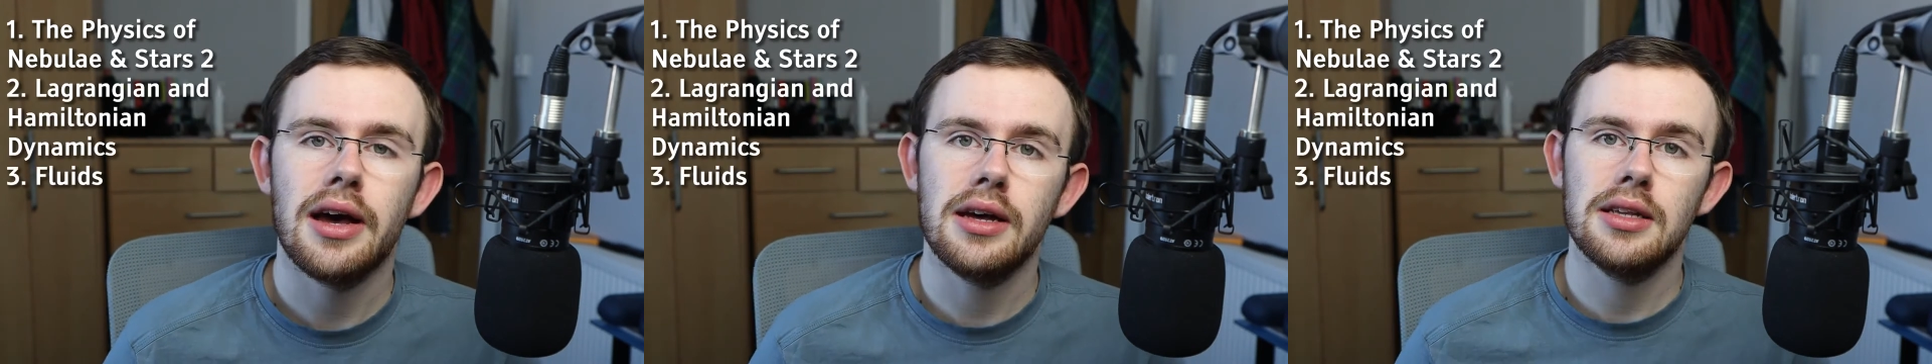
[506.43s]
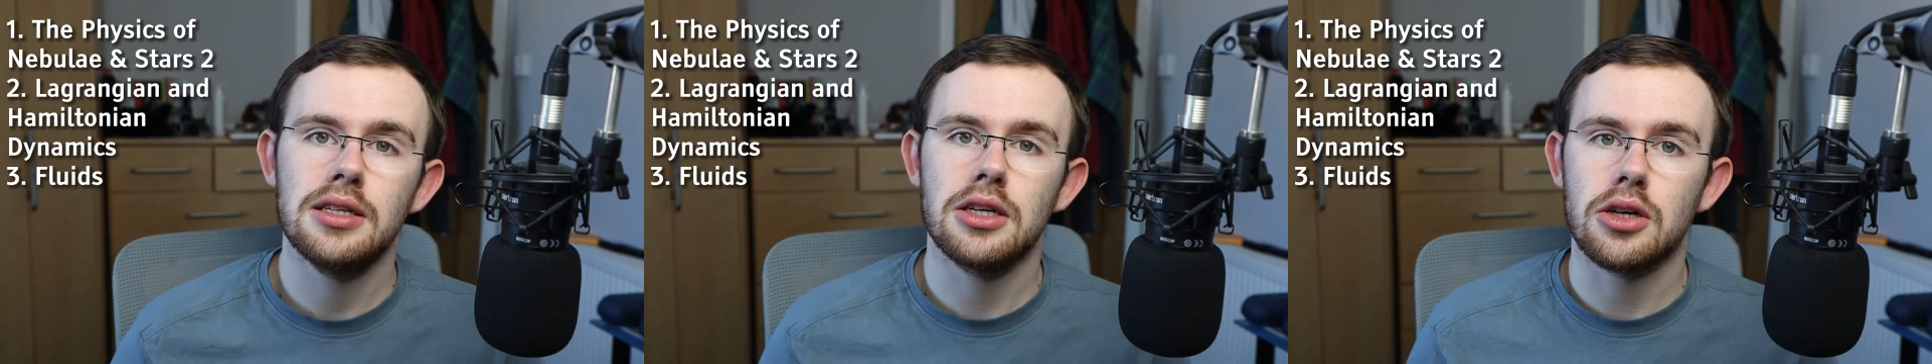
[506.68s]

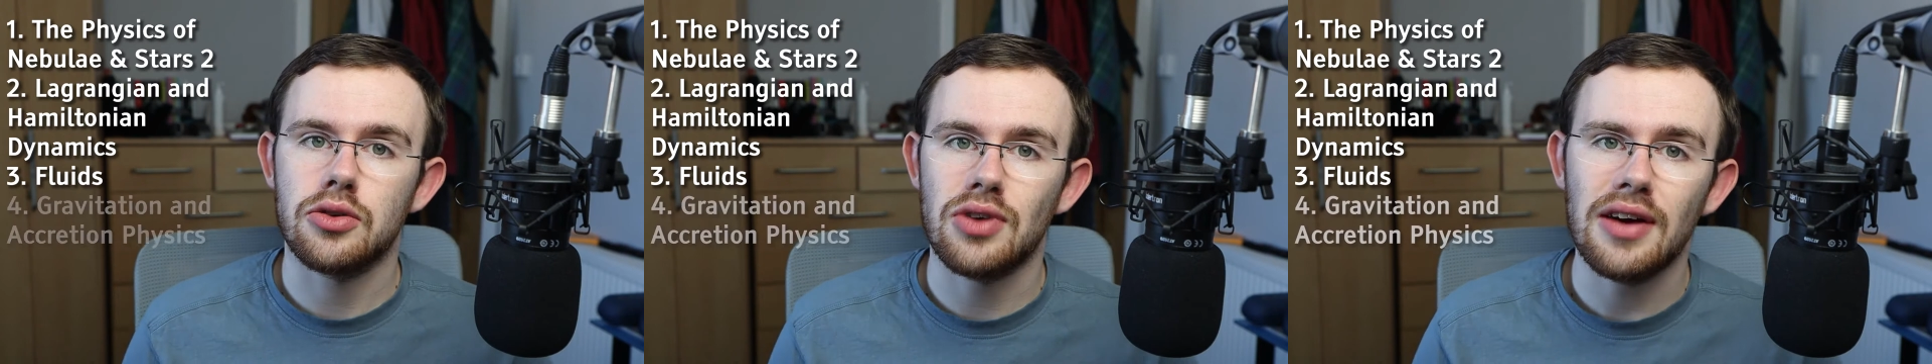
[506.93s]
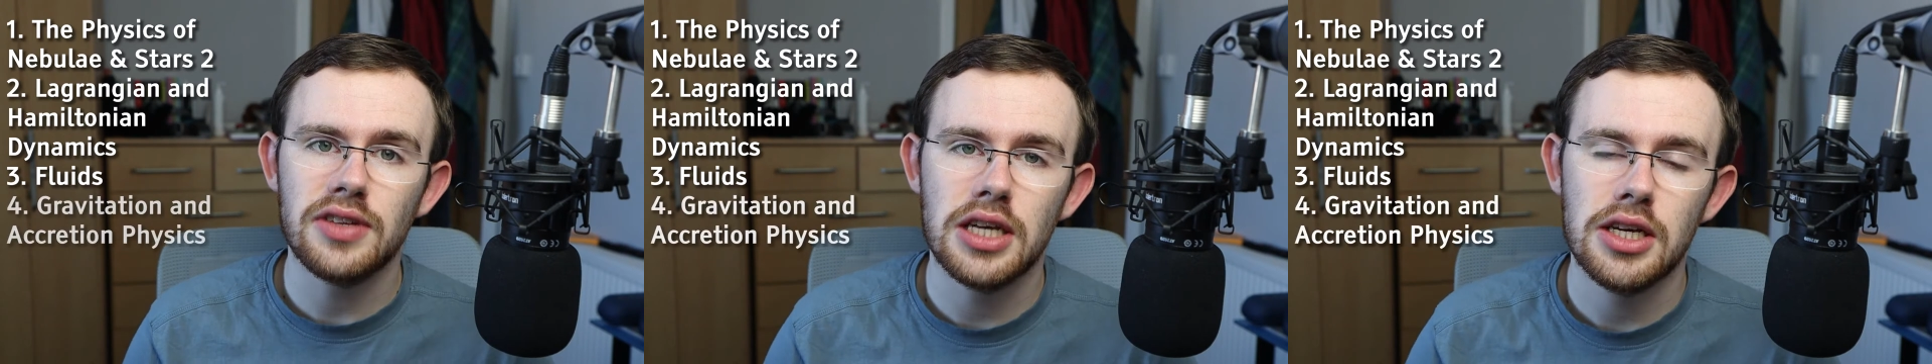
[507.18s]
and
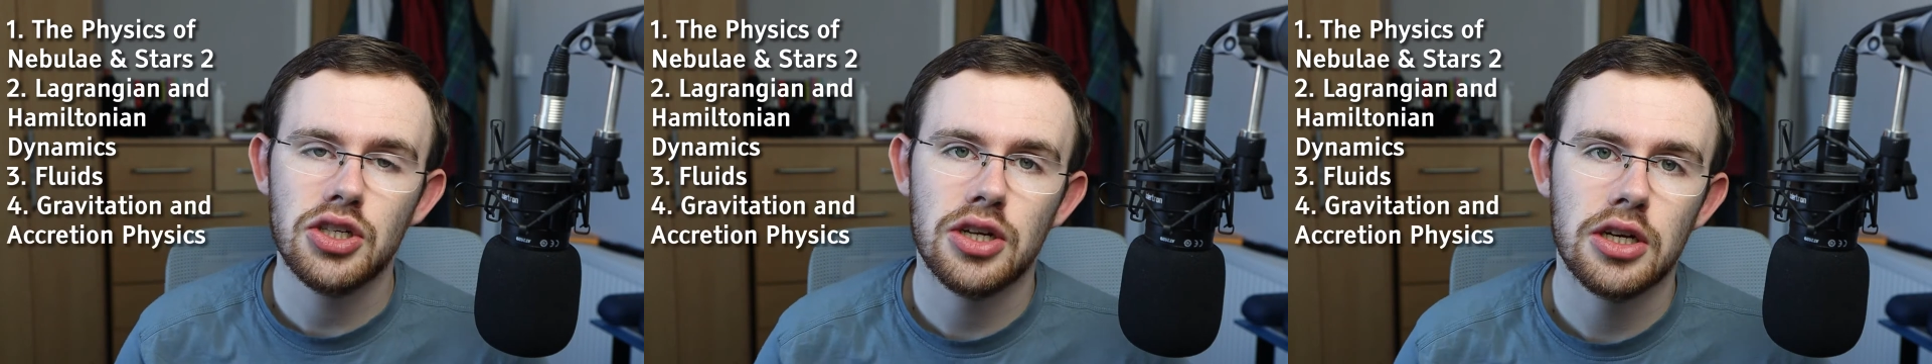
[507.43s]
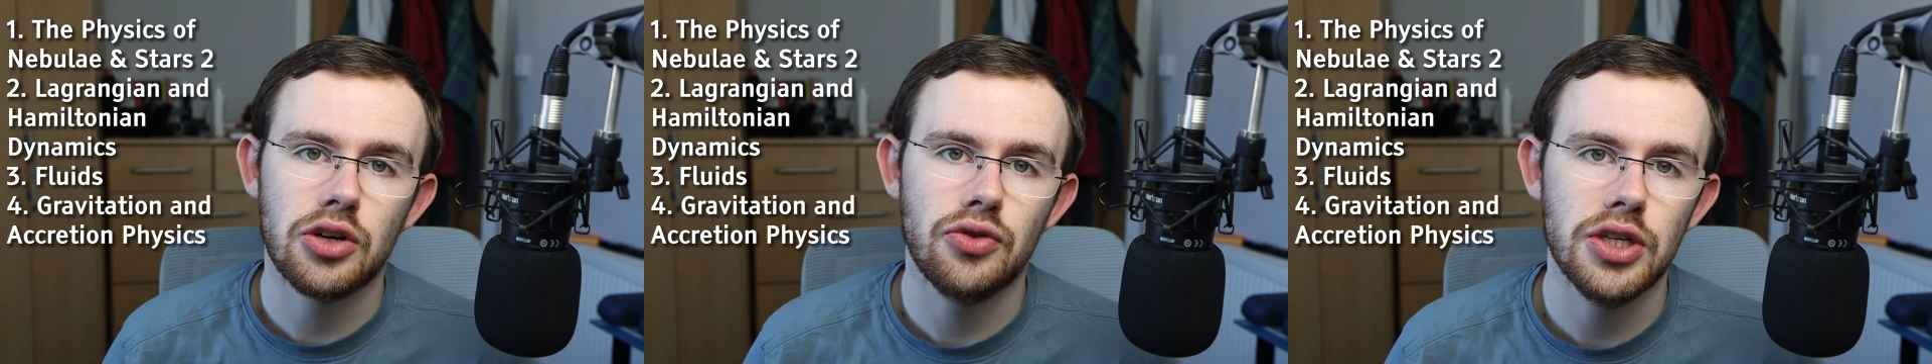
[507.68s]
gravitation
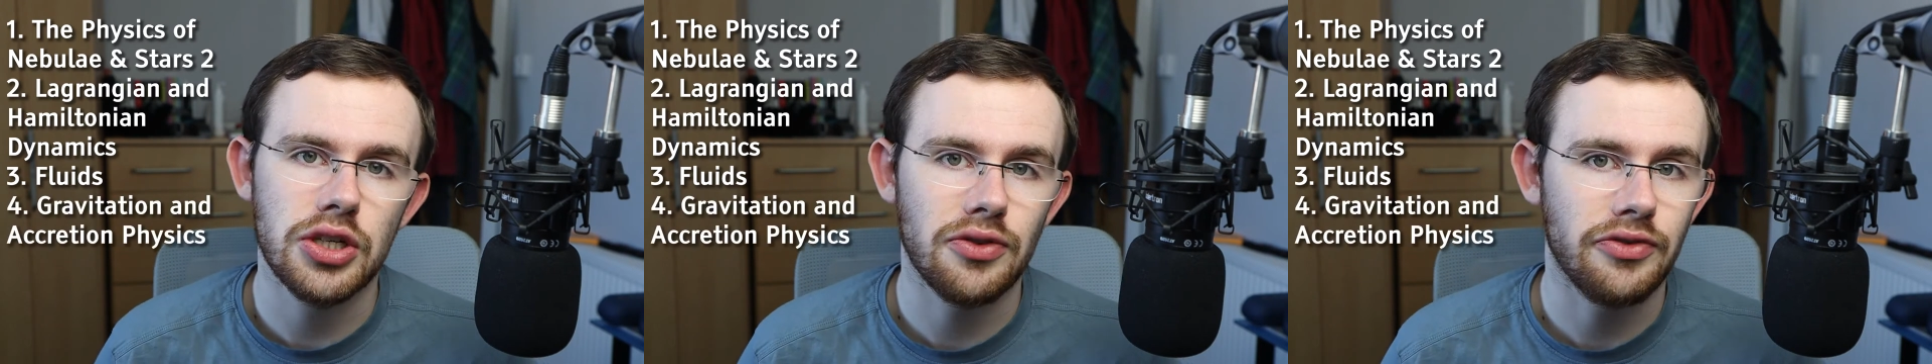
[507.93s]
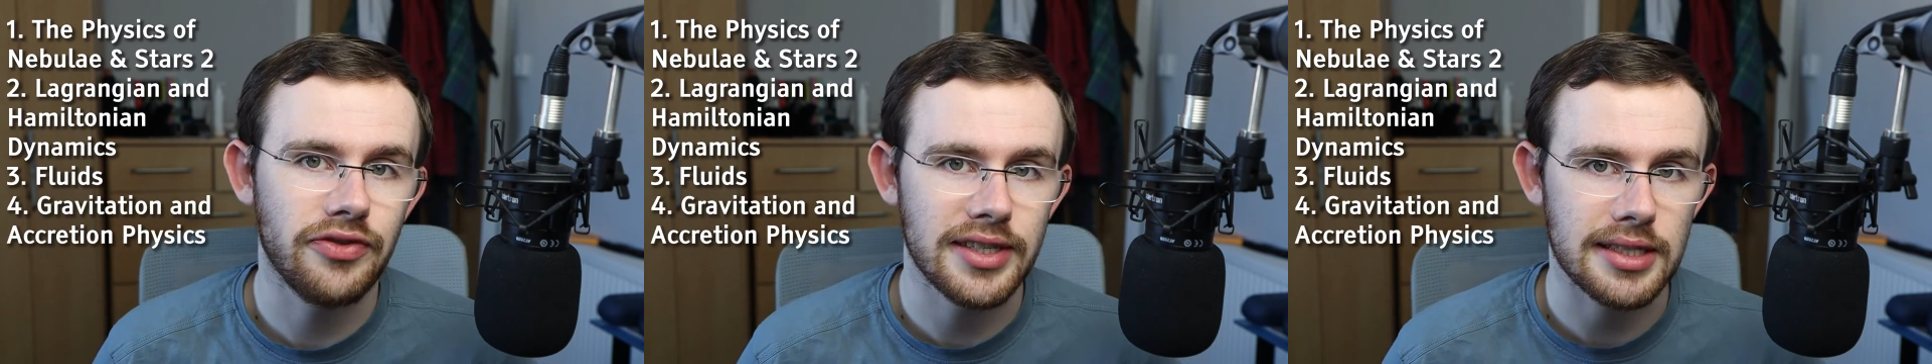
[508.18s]
and
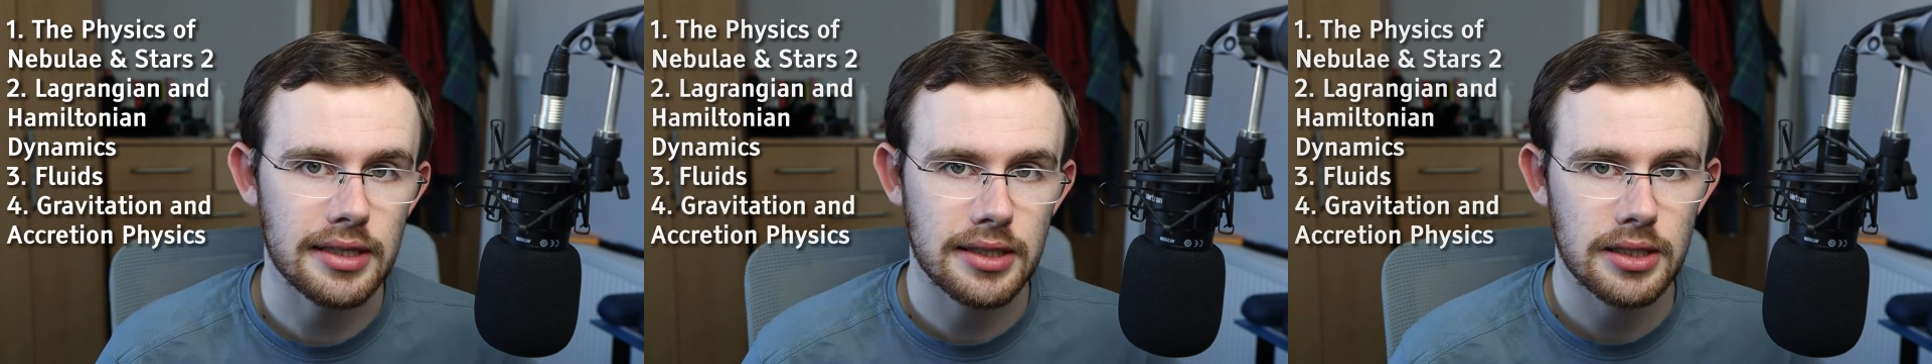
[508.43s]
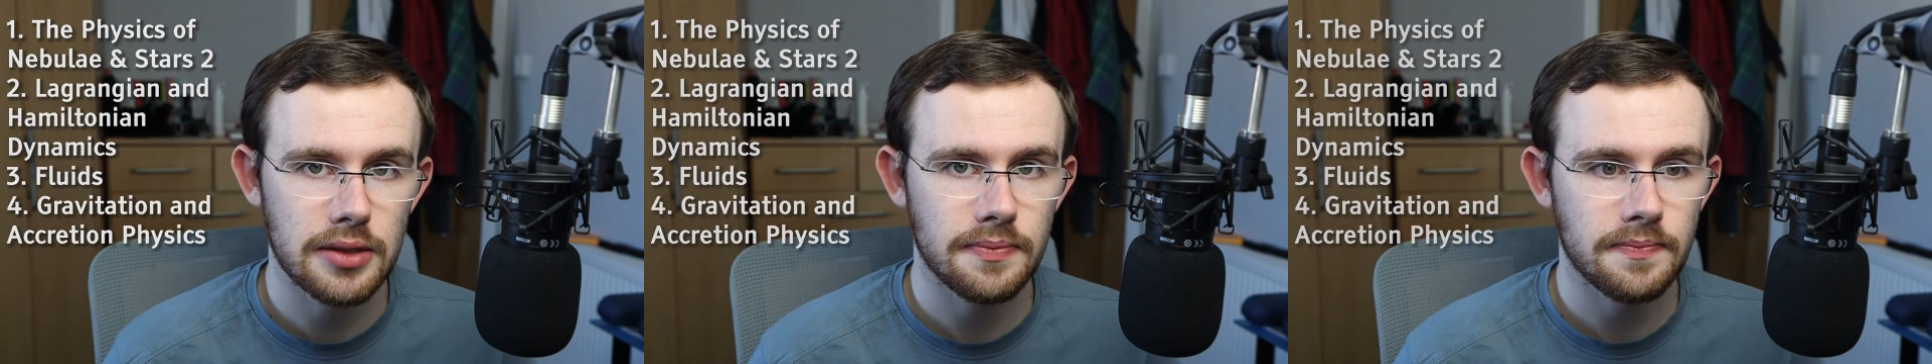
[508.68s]
accretion
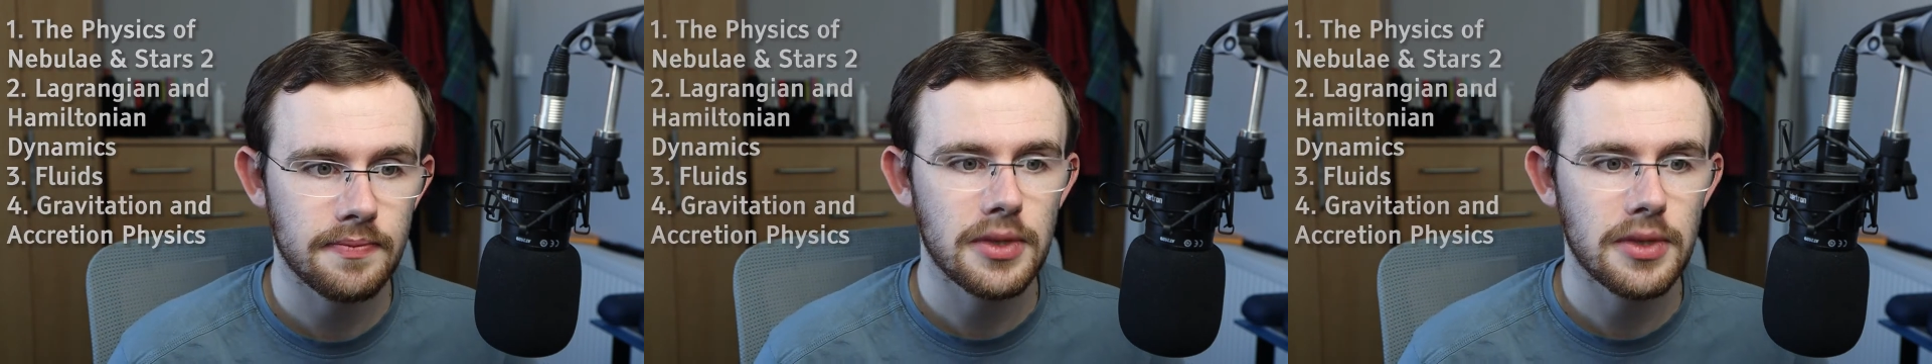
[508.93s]
physics.